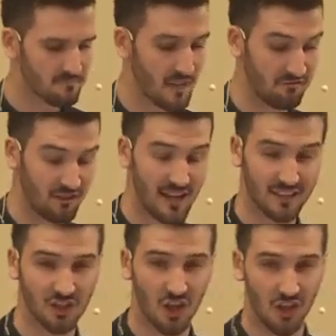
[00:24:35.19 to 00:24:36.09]
In
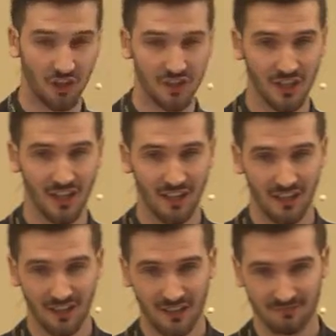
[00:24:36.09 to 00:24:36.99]
fact, God
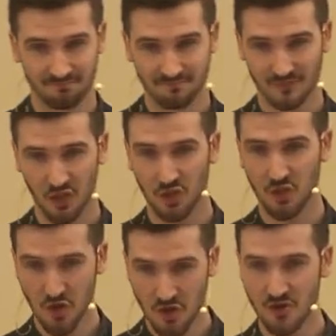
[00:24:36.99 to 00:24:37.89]

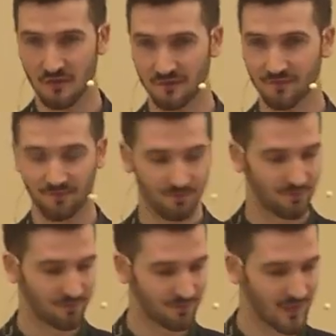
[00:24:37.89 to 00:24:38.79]
knew
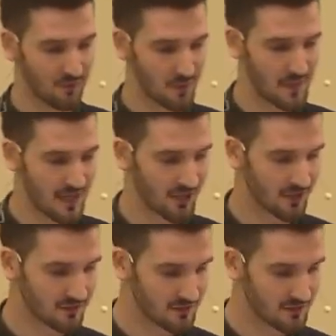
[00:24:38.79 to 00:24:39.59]
they would appear.